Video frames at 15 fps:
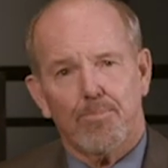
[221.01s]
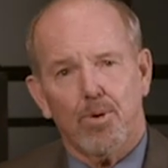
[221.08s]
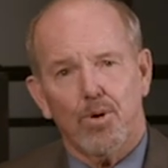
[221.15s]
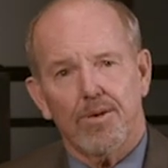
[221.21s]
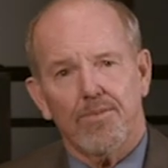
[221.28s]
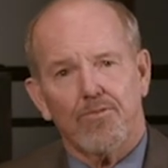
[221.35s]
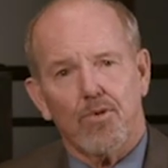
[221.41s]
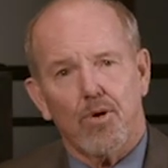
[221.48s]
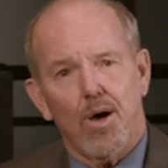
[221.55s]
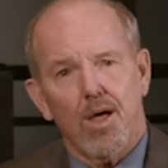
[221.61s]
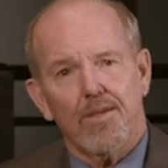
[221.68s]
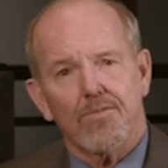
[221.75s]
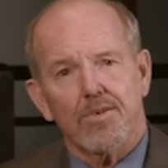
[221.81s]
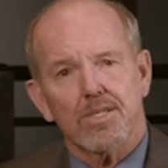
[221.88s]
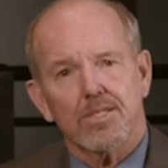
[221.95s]
burden for all
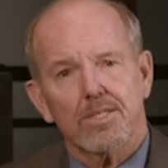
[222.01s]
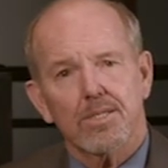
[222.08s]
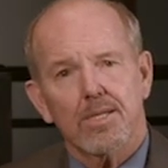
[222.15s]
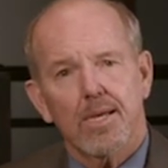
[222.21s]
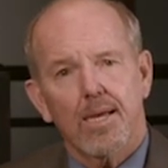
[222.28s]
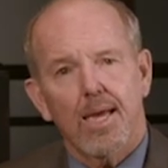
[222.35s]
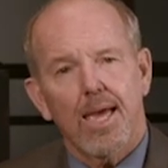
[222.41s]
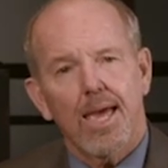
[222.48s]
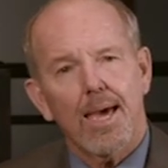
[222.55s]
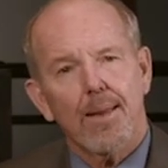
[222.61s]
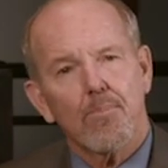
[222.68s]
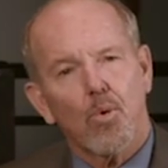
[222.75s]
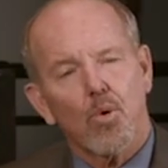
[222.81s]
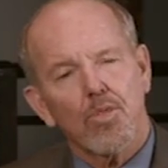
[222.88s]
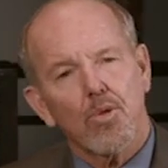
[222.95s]
of us at
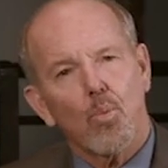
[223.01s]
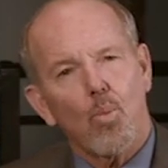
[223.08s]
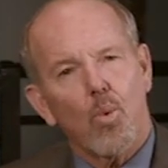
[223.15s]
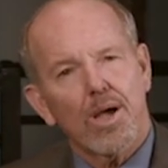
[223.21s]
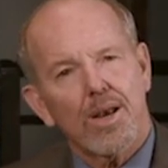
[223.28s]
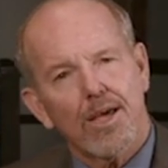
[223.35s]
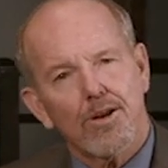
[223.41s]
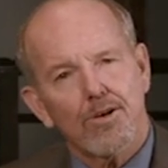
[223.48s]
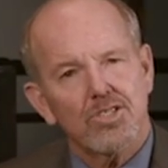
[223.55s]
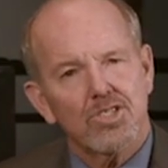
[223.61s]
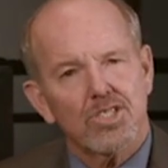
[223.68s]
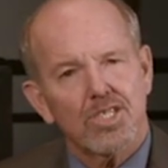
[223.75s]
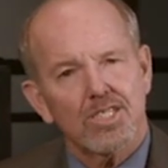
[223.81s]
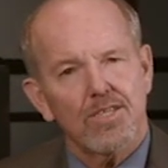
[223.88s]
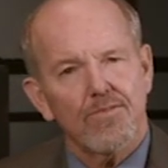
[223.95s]
more than
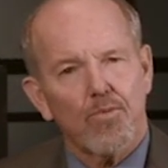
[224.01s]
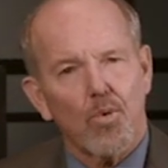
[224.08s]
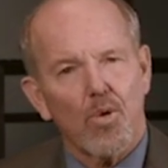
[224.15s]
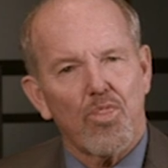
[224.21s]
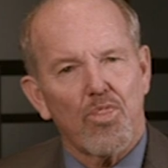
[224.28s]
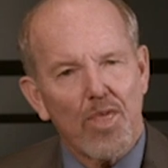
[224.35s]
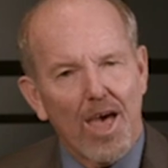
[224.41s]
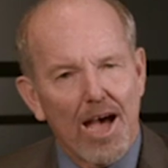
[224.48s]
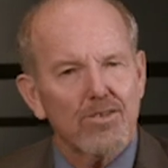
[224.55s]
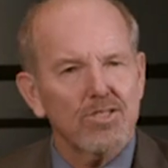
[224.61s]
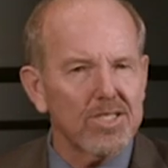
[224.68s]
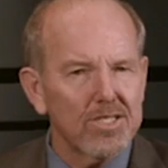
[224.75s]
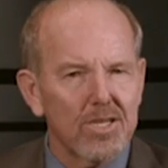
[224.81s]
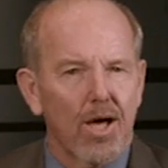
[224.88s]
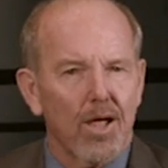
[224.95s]

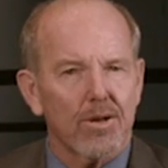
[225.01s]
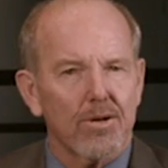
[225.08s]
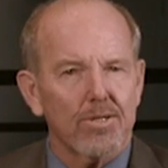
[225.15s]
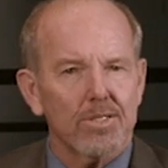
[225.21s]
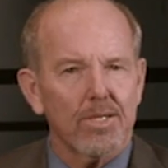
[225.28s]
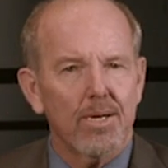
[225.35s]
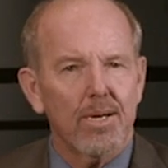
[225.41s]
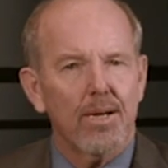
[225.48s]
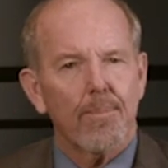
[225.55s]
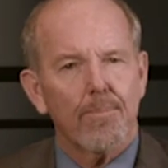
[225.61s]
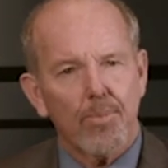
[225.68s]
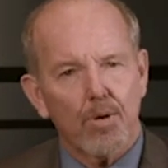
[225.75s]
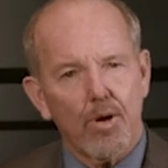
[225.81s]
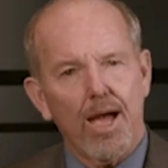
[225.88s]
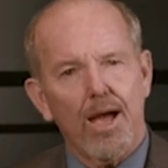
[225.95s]
$164,000
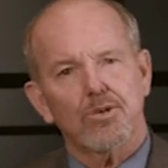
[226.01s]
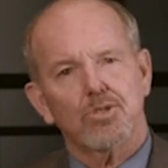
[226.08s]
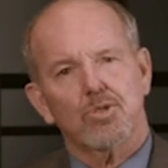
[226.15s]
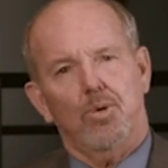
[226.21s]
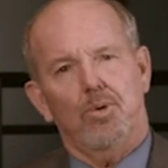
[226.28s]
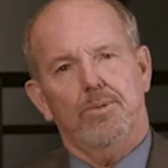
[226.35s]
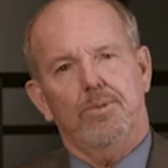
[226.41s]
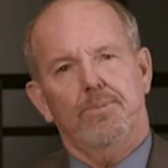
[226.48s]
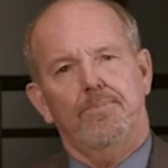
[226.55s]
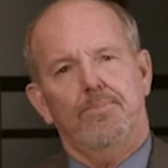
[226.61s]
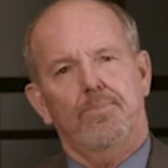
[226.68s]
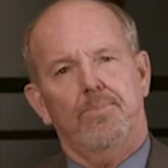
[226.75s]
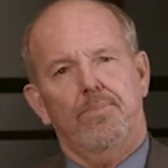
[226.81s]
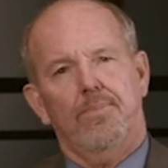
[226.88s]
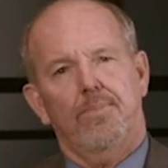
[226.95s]
per household.
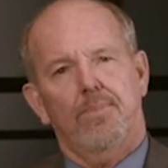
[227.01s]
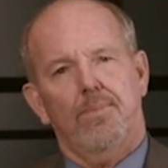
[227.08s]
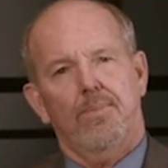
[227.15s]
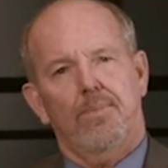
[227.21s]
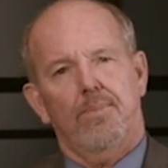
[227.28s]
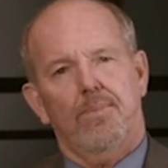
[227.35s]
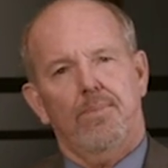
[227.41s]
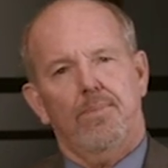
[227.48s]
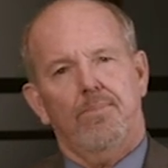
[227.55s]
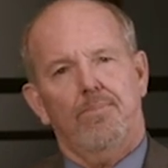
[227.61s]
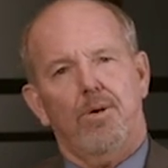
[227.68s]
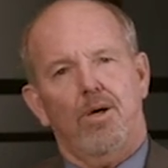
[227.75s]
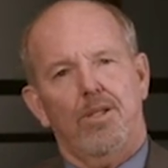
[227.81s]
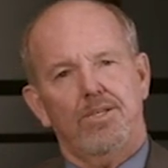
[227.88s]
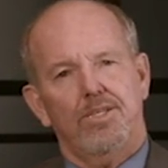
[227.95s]

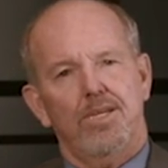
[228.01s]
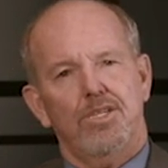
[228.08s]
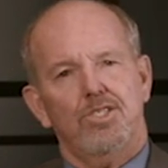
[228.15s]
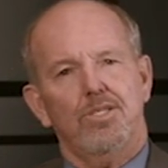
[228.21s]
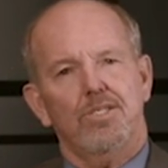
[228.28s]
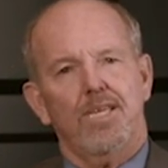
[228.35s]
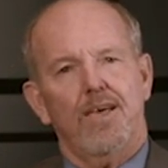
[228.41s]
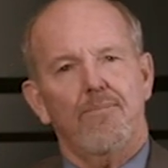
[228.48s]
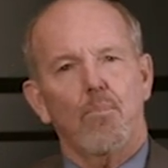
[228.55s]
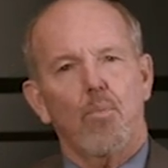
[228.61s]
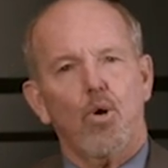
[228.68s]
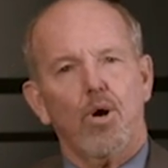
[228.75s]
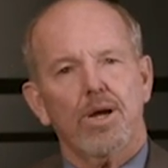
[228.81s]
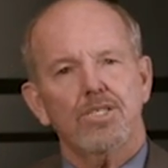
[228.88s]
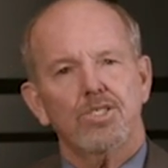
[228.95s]
Politicians have
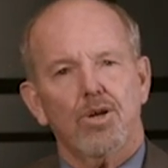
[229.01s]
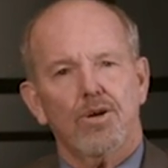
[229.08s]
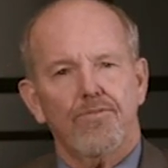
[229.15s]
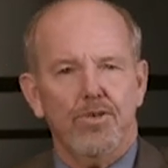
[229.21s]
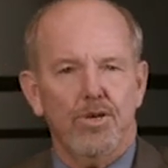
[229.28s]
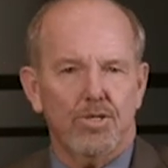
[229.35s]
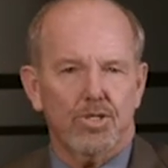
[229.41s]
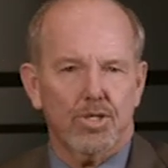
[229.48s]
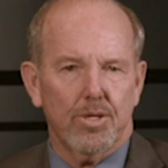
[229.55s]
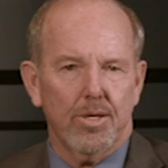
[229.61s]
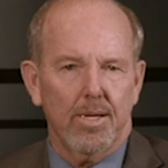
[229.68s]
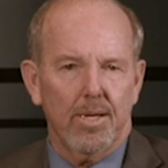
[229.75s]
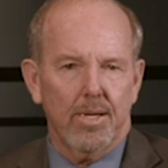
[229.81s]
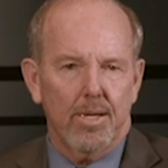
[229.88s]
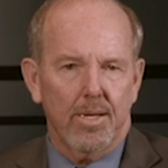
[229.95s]
mortgaged our future
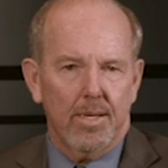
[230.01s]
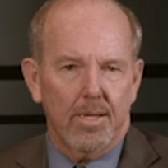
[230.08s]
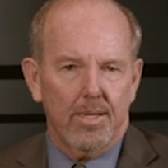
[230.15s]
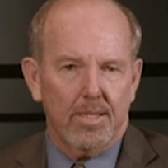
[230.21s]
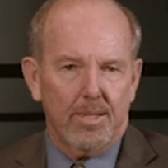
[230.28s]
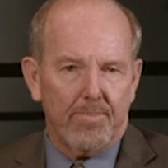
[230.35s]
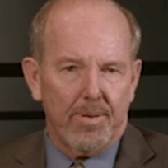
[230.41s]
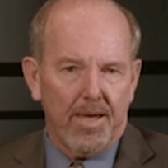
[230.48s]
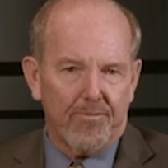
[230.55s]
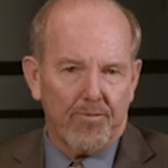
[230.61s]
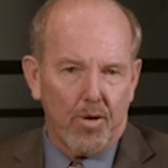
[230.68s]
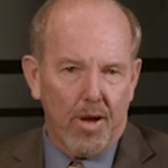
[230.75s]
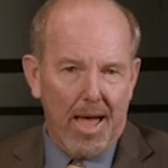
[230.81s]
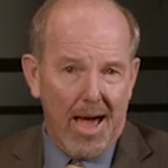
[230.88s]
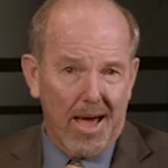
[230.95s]
to pay
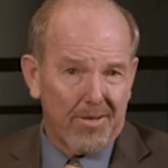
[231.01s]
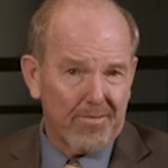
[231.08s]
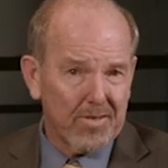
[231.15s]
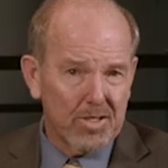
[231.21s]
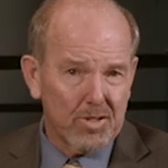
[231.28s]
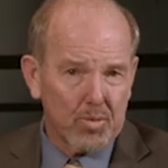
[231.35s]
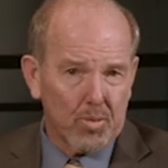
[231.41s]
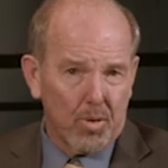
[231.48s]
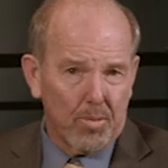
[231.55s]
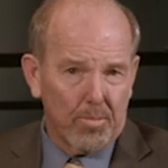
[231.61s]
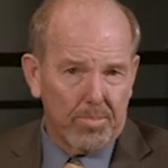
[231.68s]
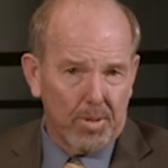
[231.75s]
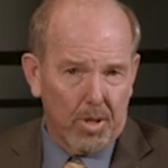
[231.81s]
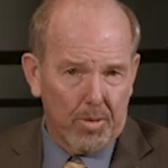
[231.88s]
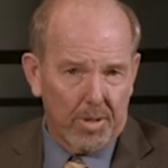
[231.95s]
for out-of-control,
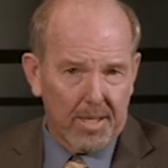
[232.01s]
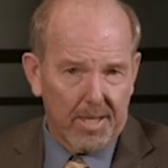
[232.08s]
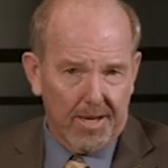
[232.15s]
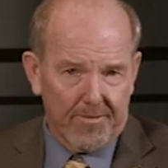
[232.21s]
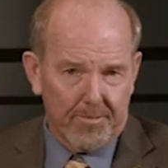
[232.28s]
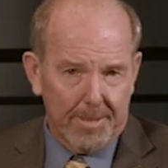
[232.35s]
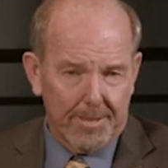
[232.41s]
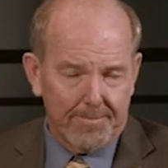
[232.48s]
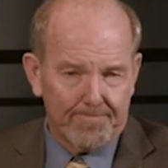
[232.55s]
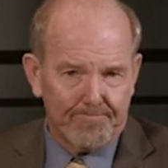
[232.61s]
bloated government.